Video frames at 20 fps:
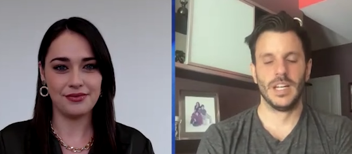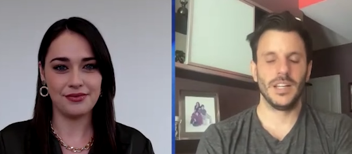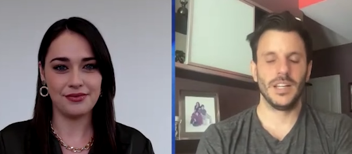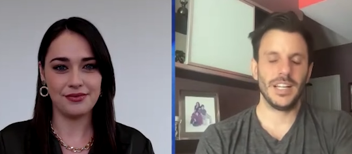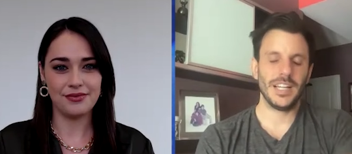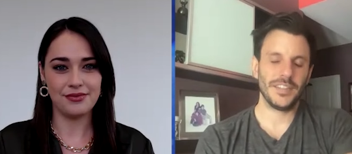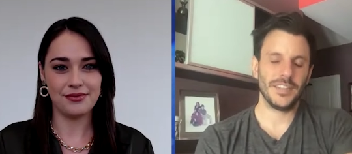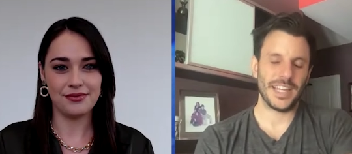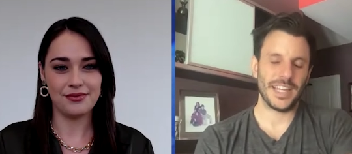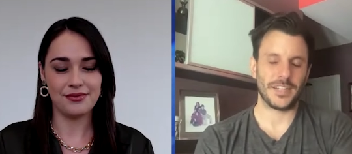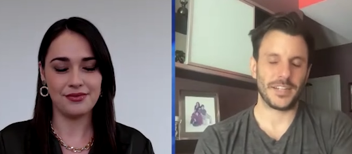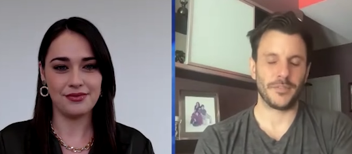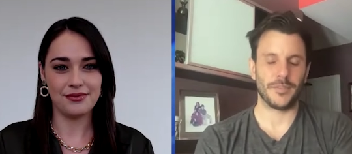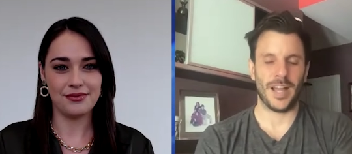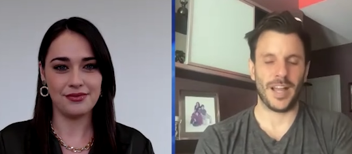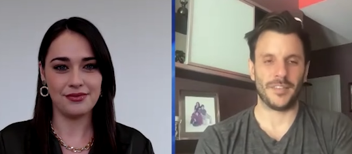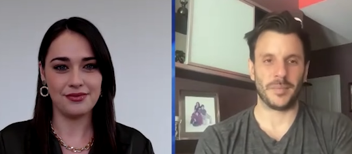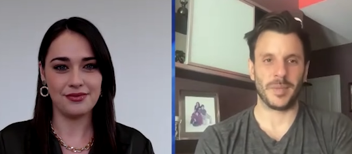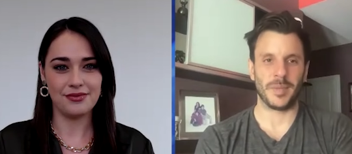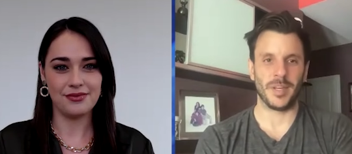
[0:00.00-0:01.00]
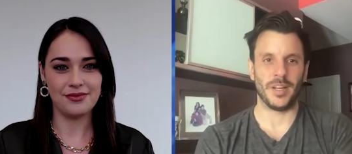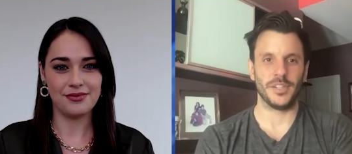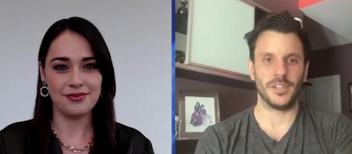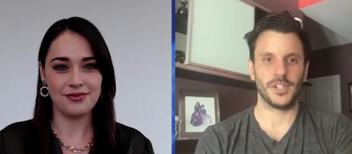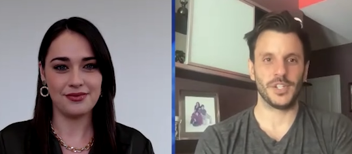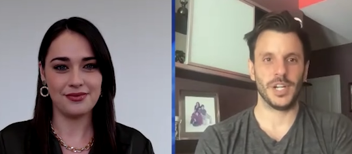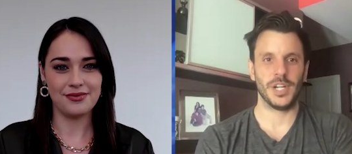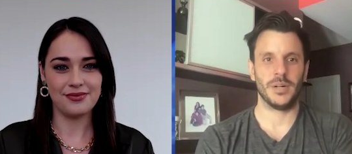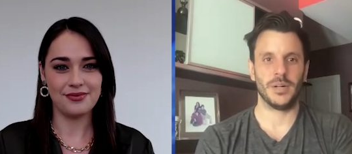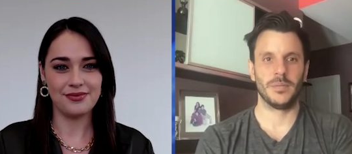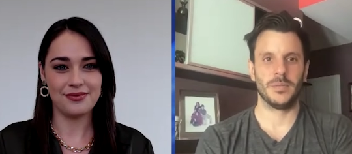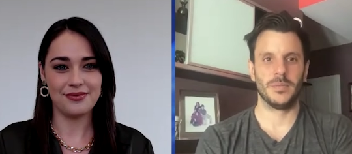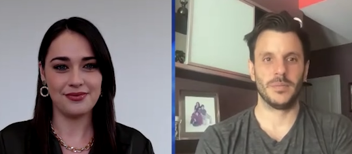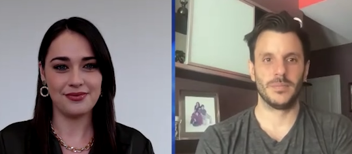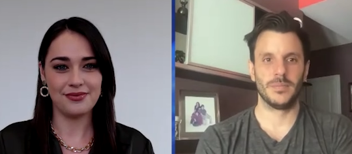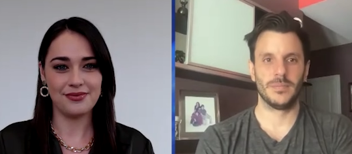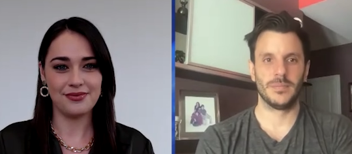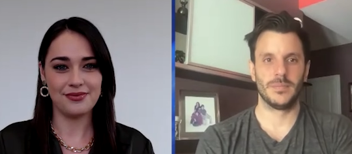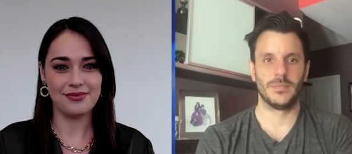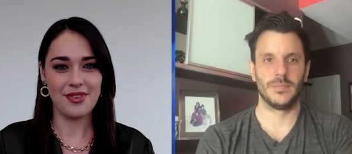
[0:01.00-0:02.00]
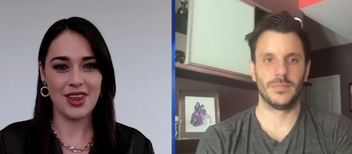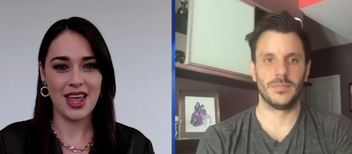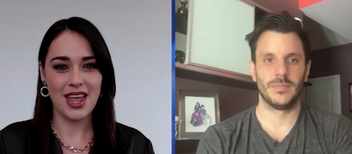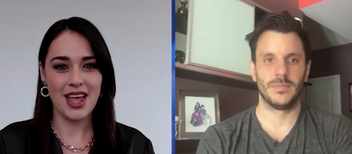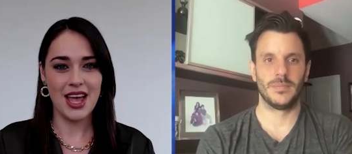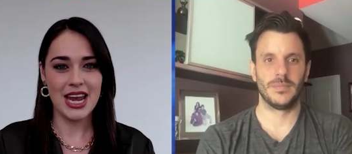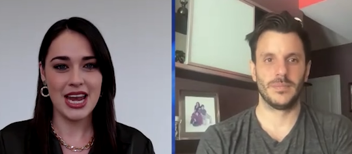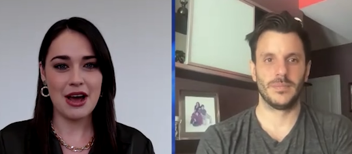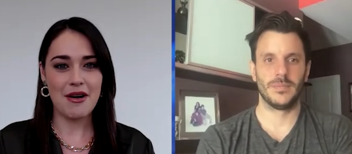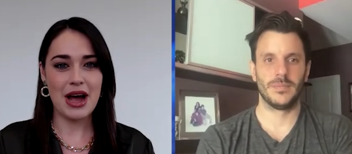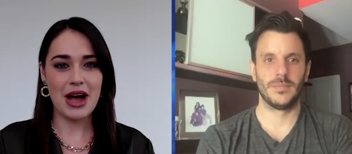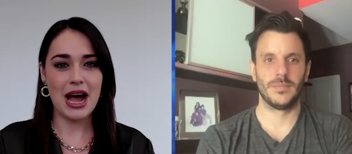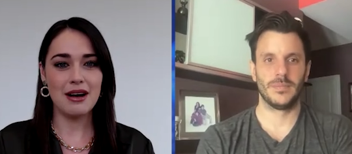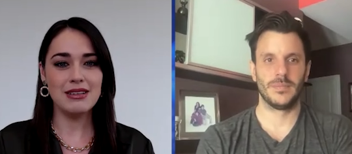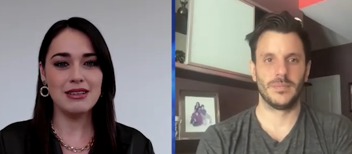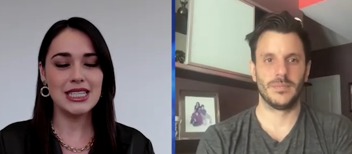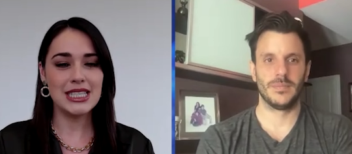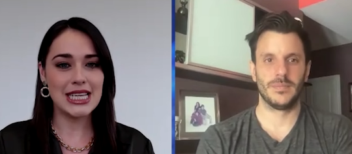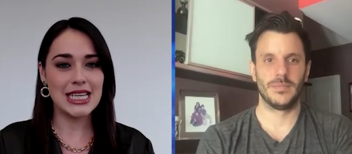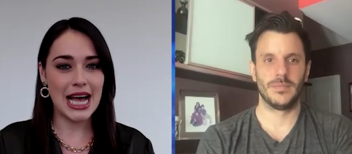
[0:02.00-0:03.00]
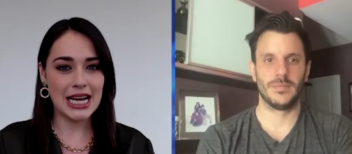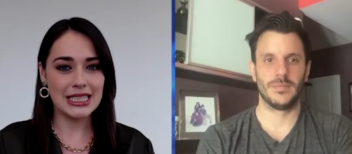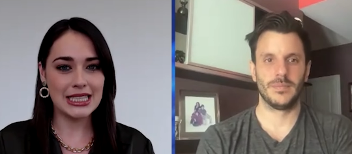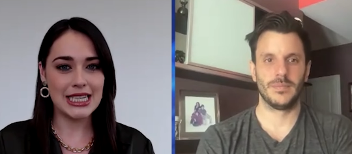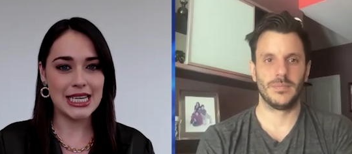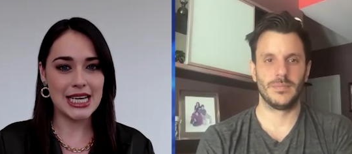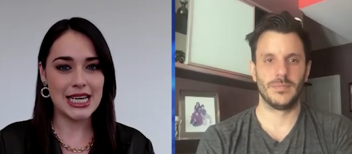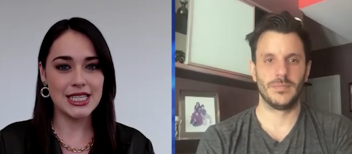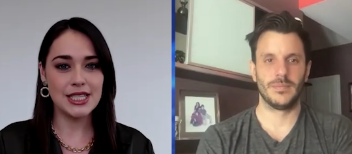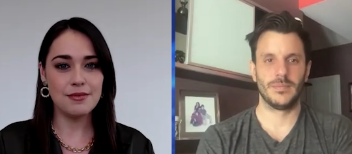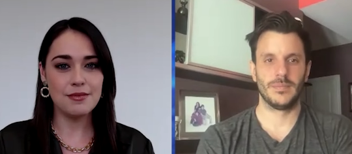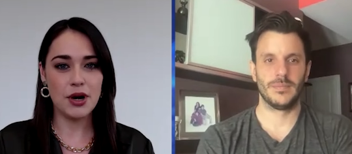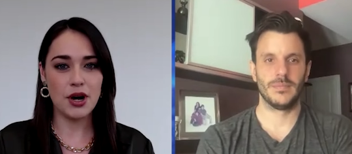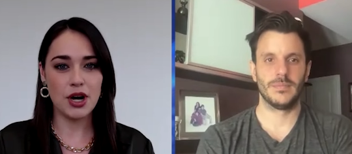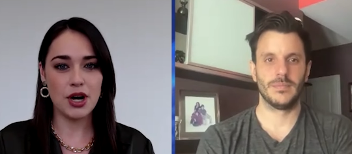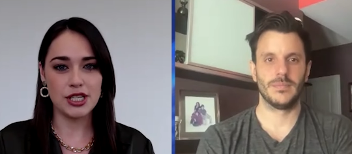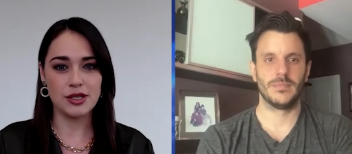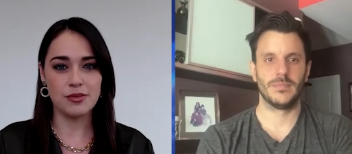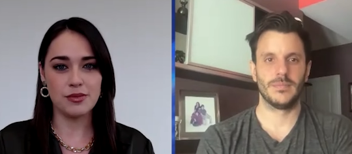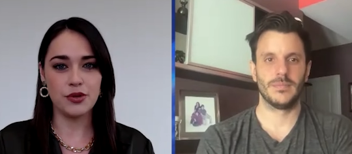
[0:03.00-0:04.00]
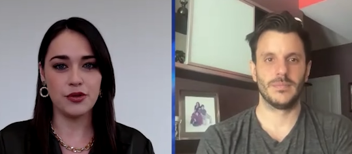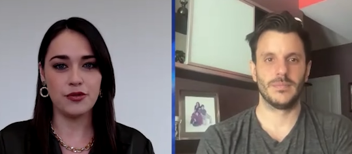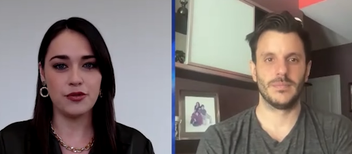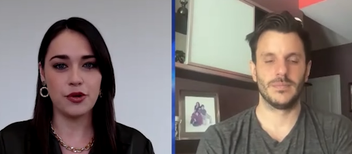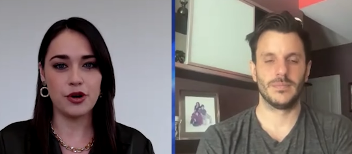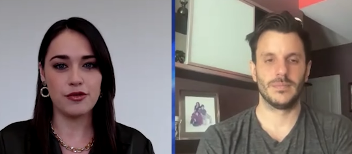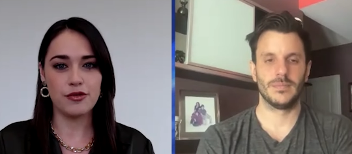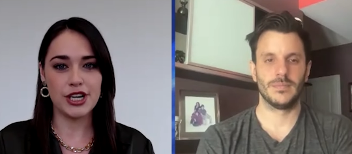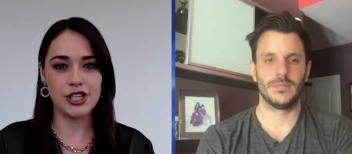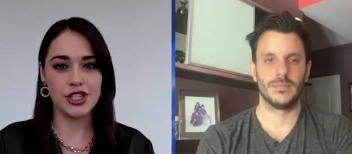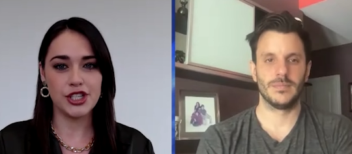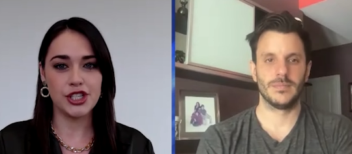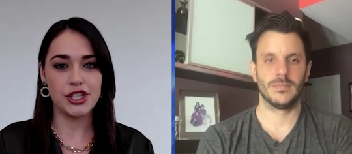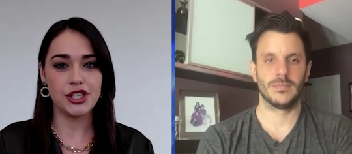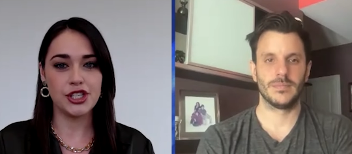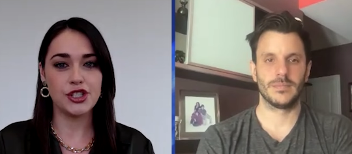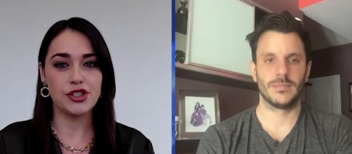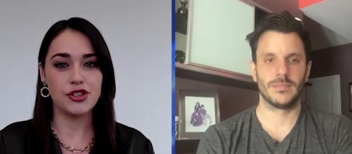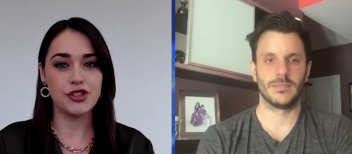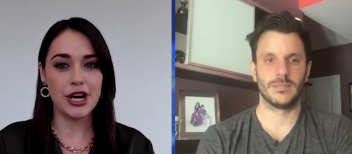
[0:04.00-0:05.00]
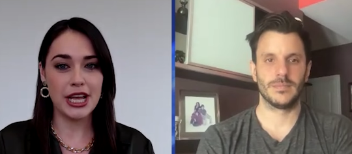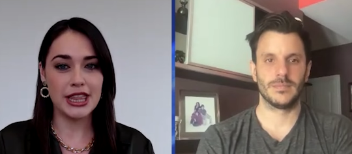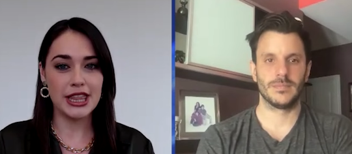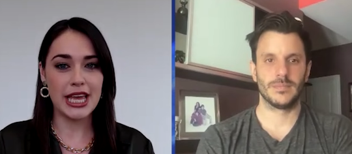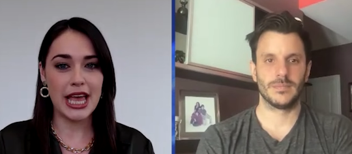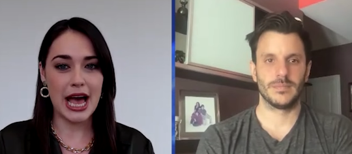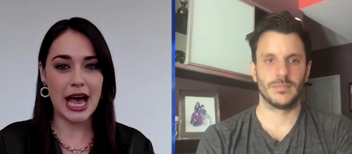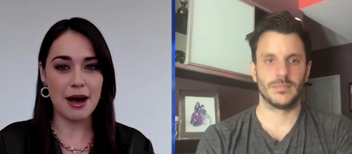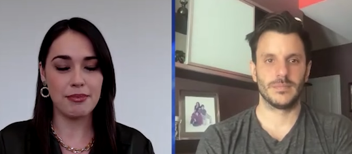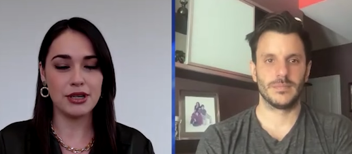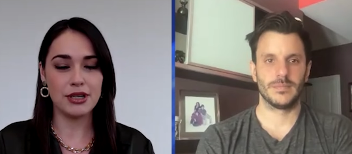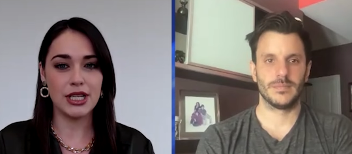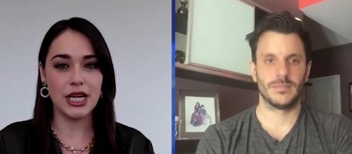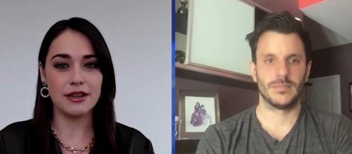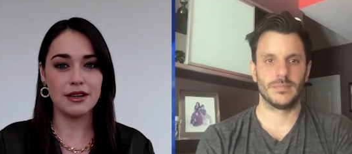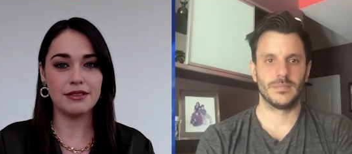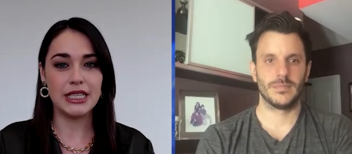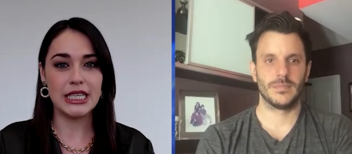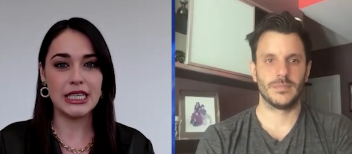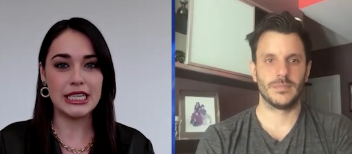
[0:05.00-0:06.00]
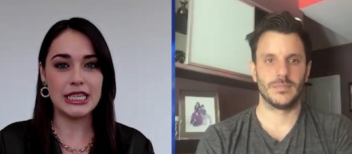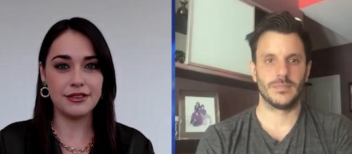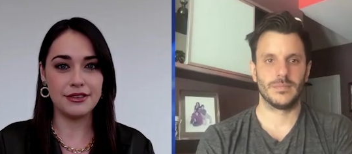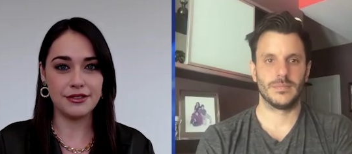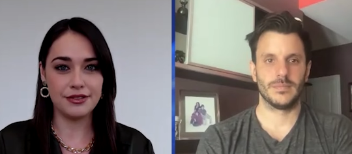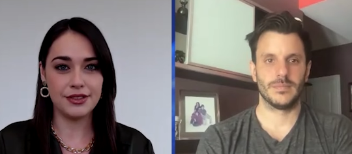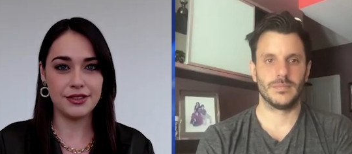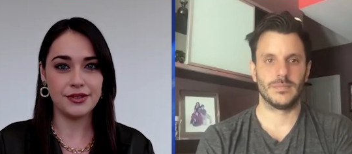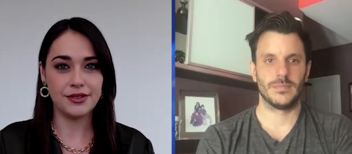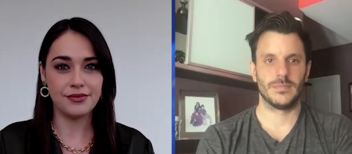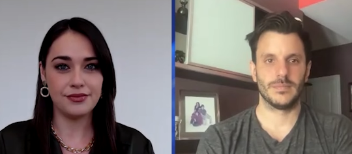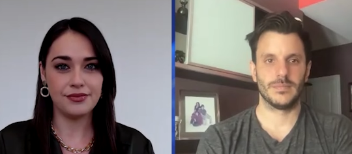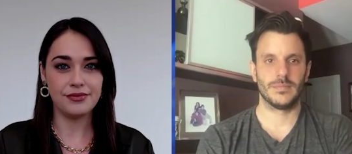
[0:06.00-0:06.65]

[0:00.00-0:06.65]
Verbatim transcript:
Speaker 1: Oh,
Speaker 2: thank you for having me on the show.
Speaker 1: Now, how exactly is it possible for Russia to strike the capital of Kiev?